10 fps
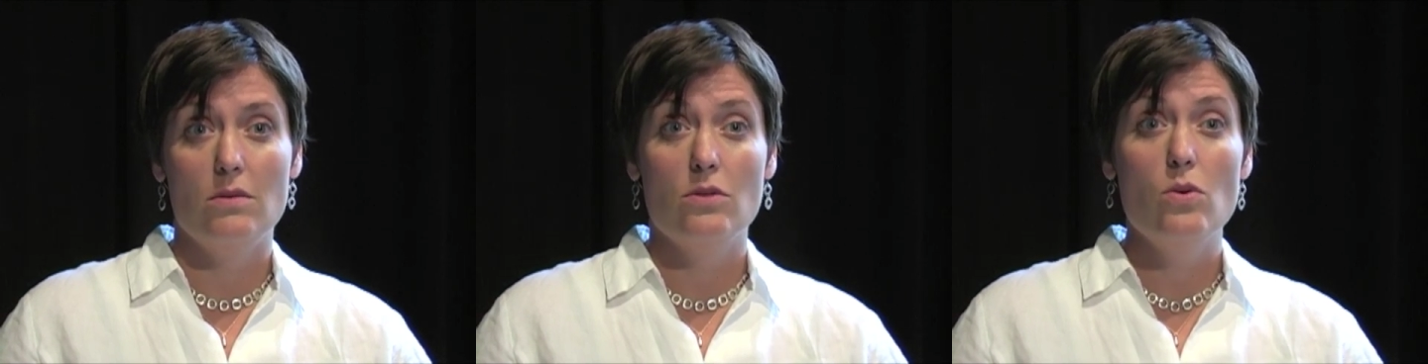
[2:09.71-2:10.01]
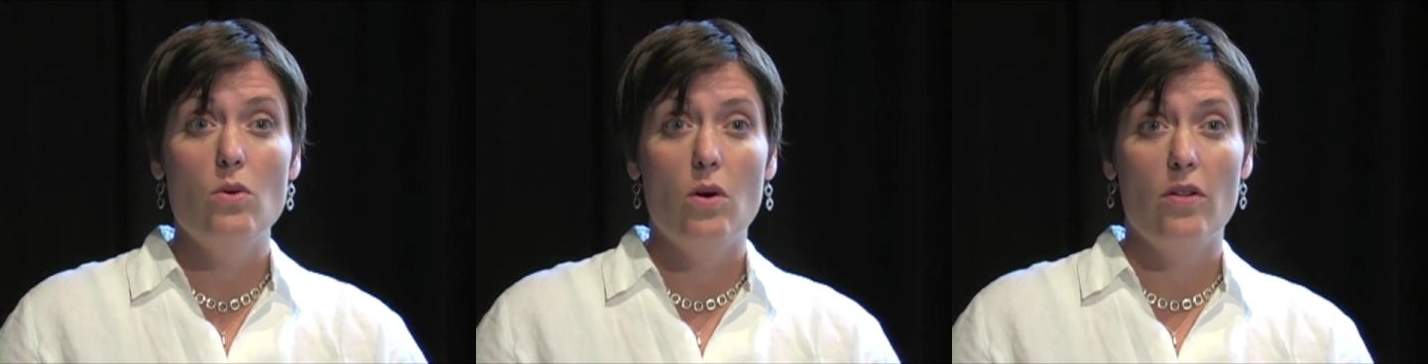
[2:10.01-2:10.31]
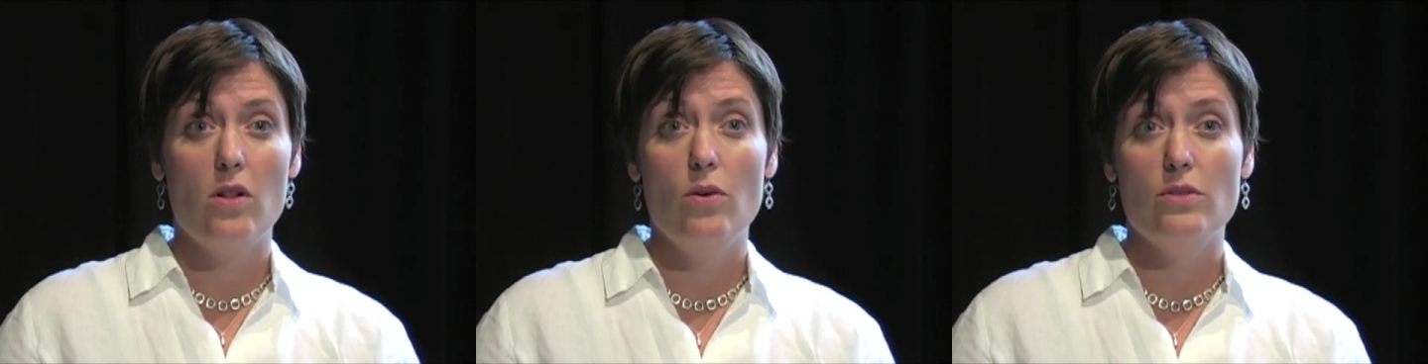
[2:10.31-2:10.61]

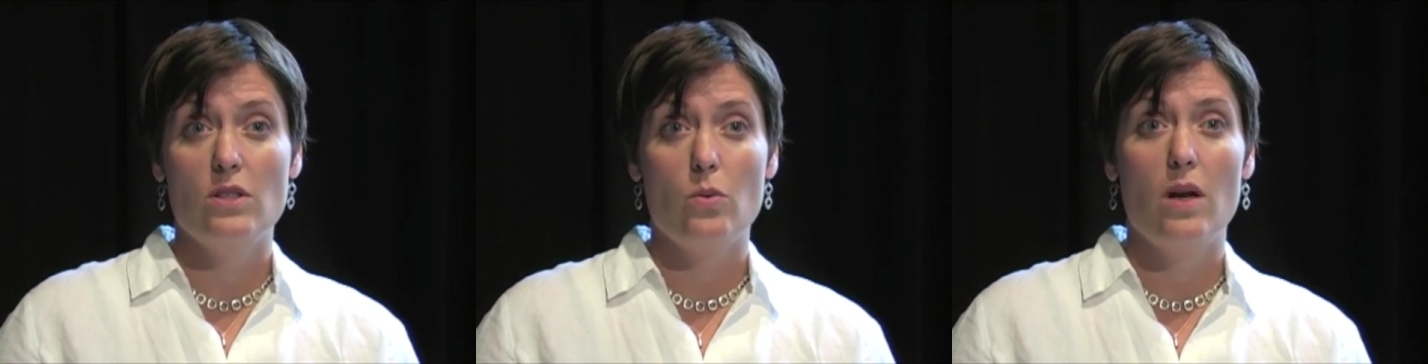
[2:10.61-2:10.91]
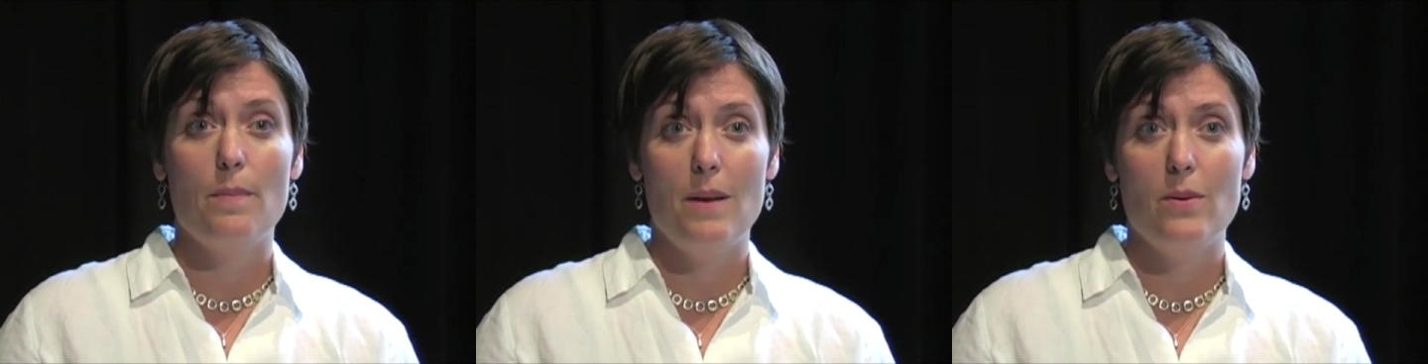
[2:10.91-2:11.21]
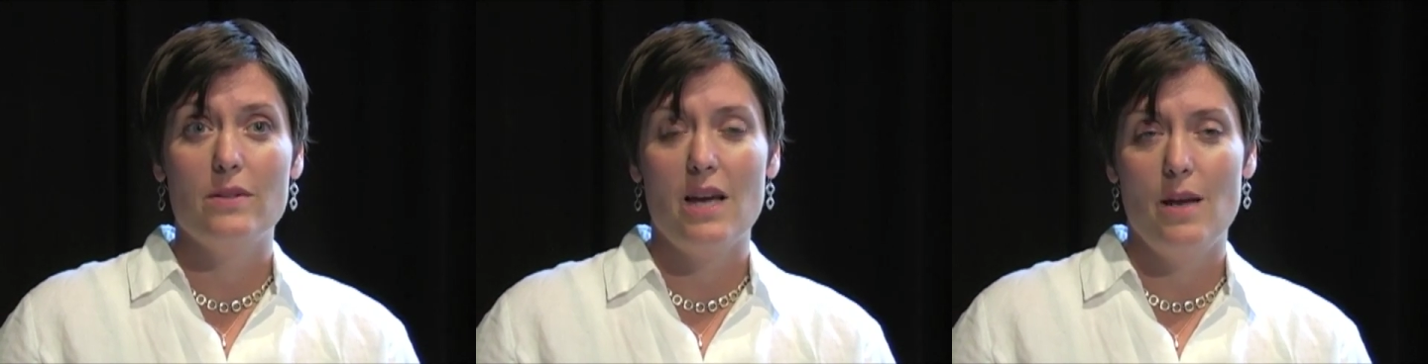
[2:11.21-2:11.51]
the closest one maybe
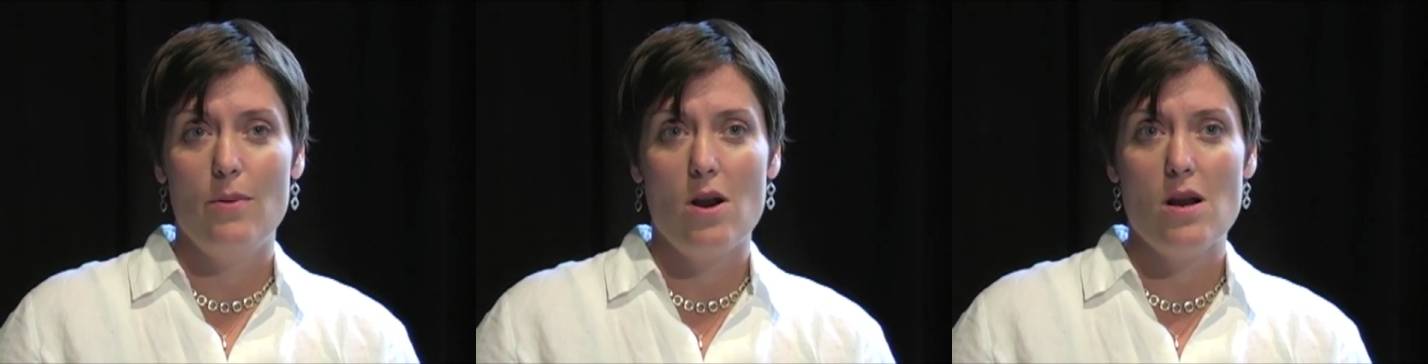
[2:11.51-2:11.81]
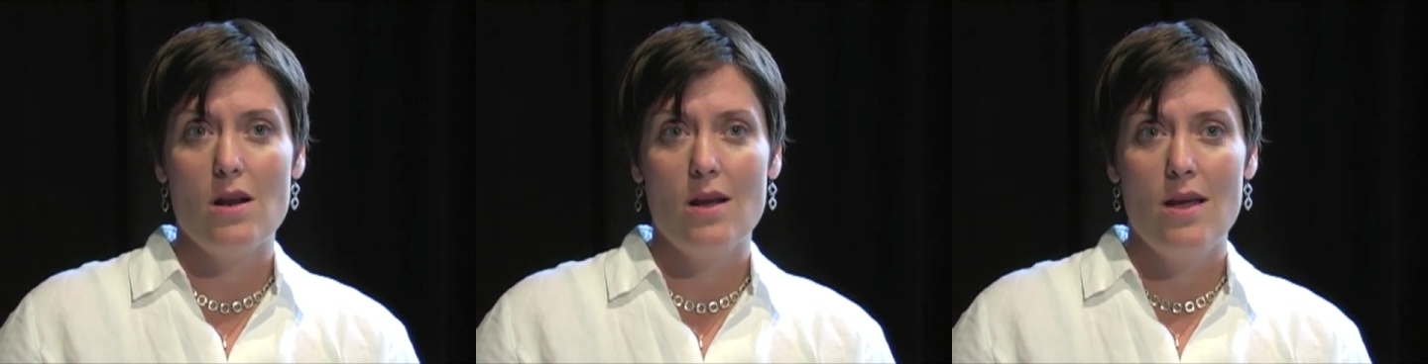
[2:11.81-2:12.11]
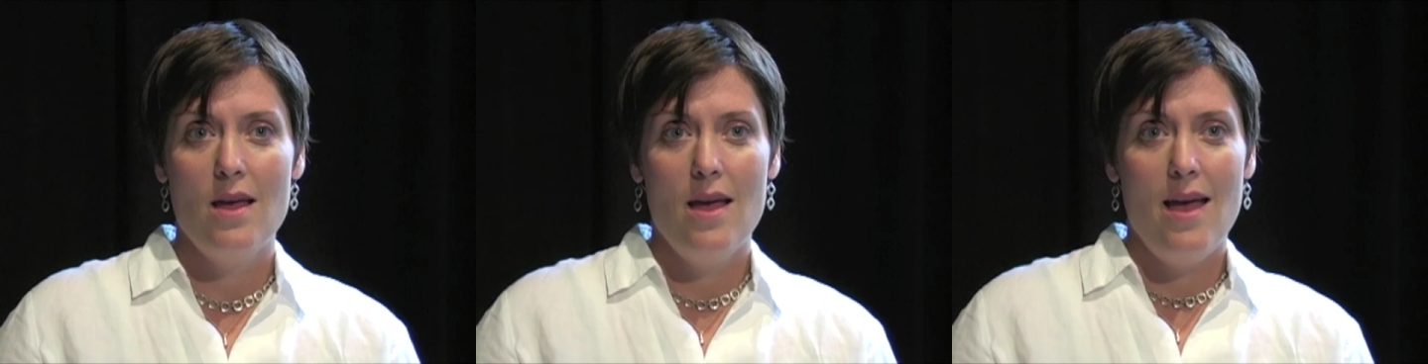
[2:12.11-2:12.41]
was Hyde Park.
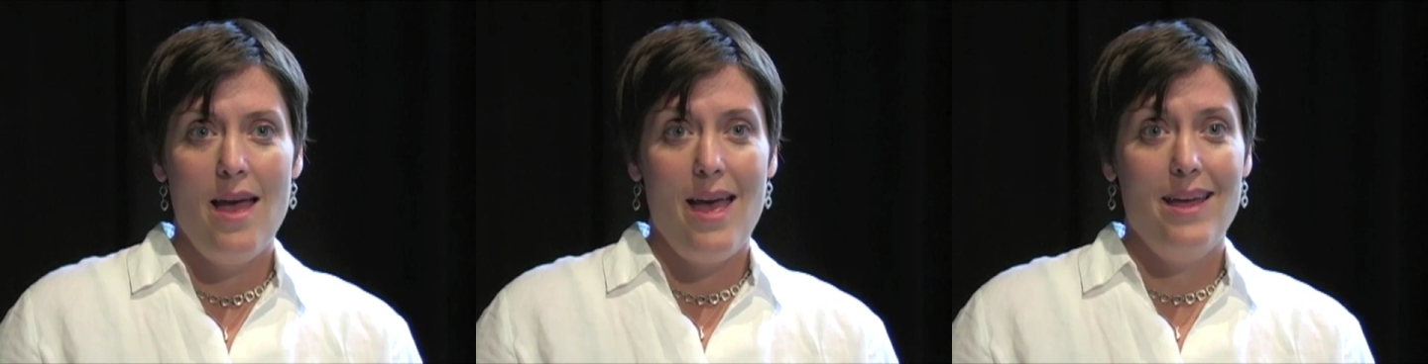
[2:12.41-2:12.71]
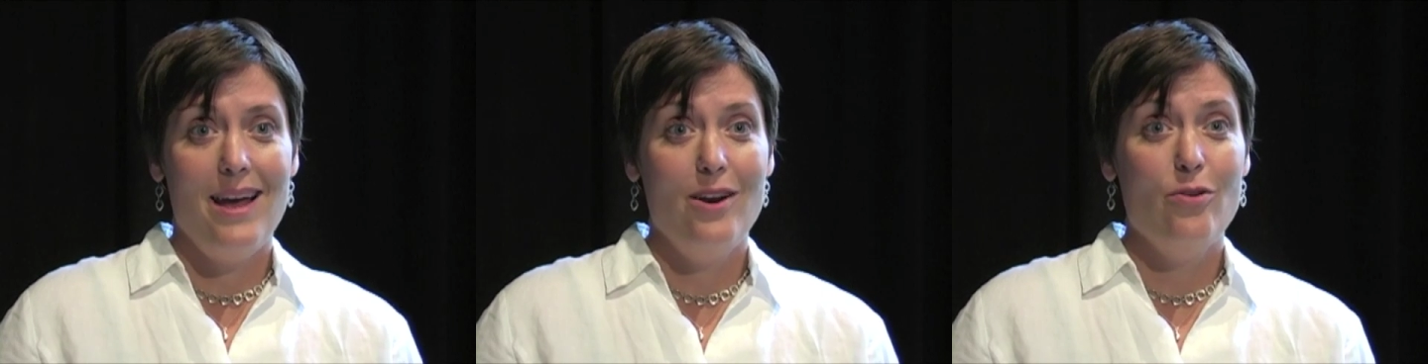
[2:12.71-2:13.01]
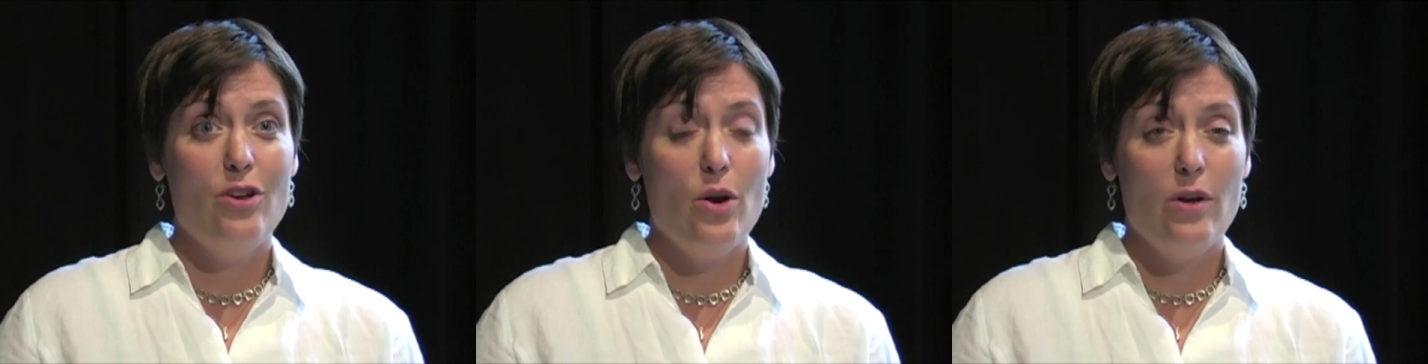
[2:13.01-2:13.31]
And I
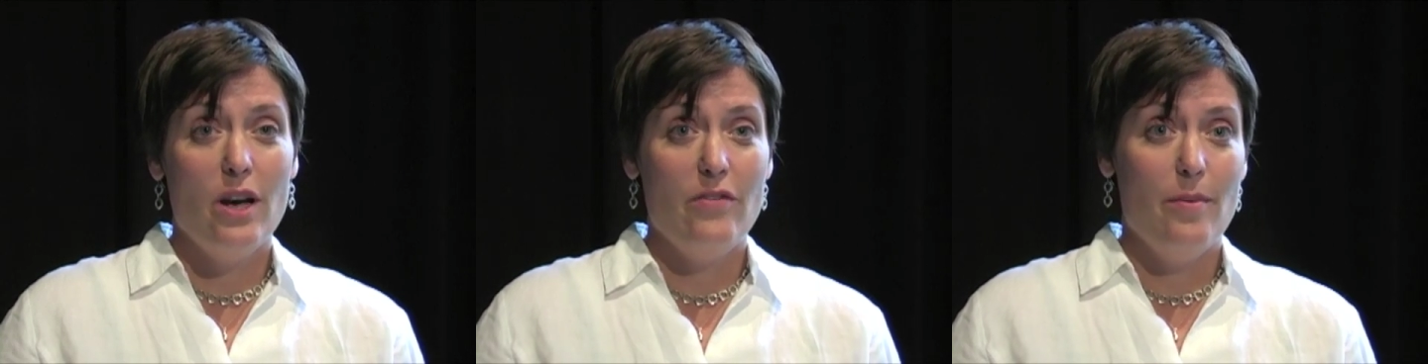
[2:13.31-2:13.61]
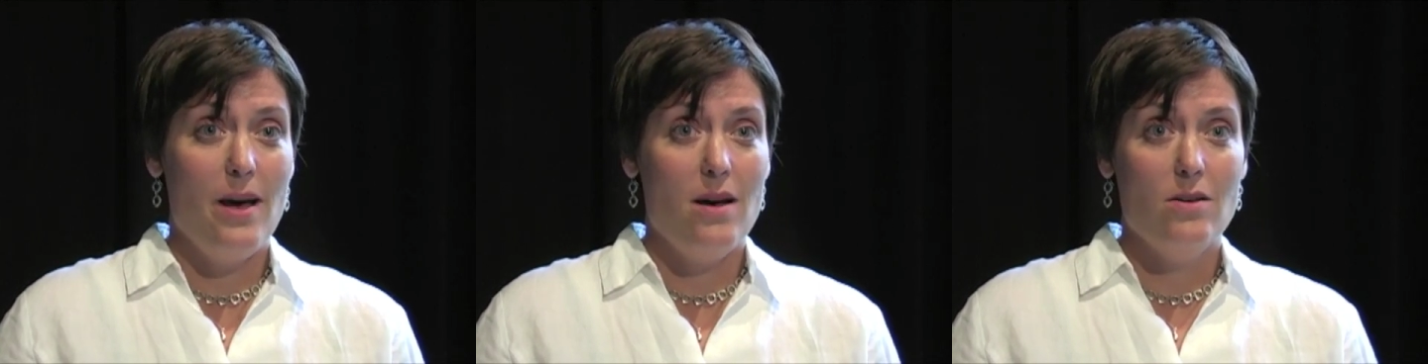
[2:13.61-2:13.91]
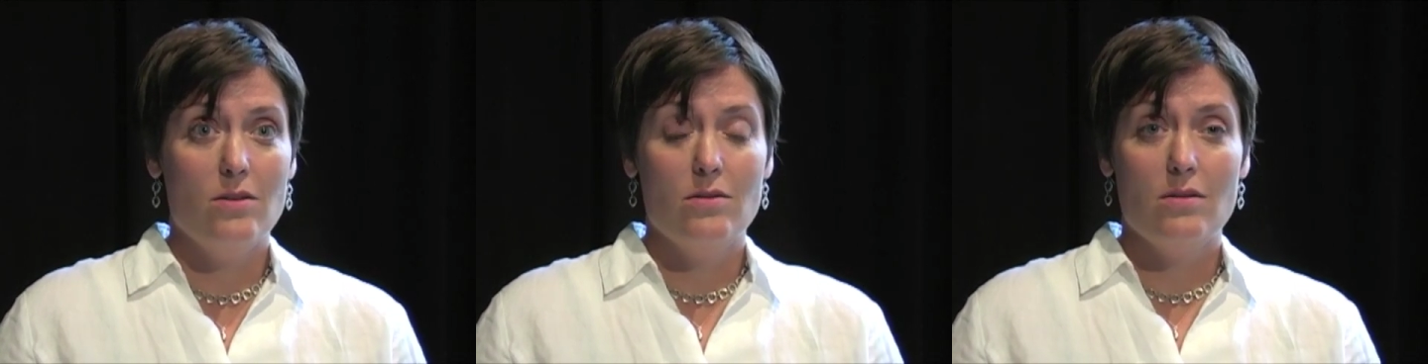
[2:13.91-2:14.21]
don't know enough
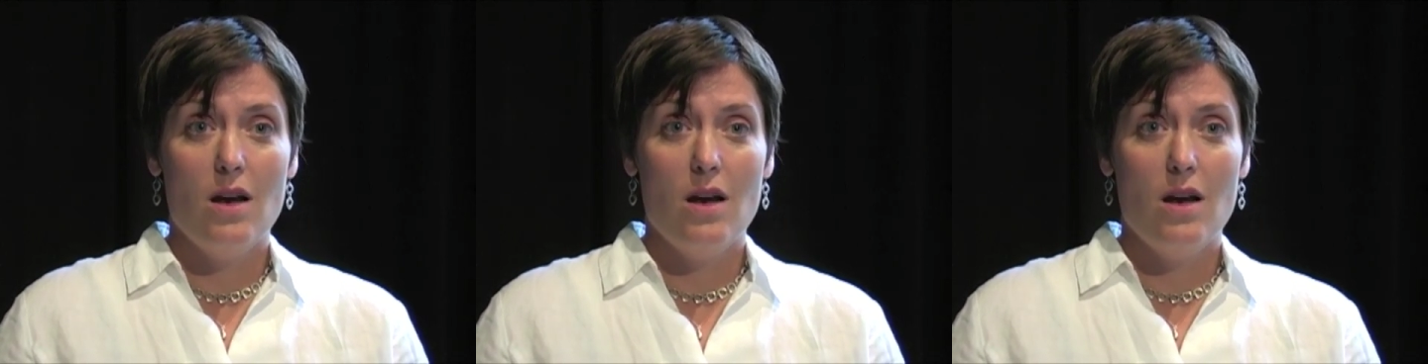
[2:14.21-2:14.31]
about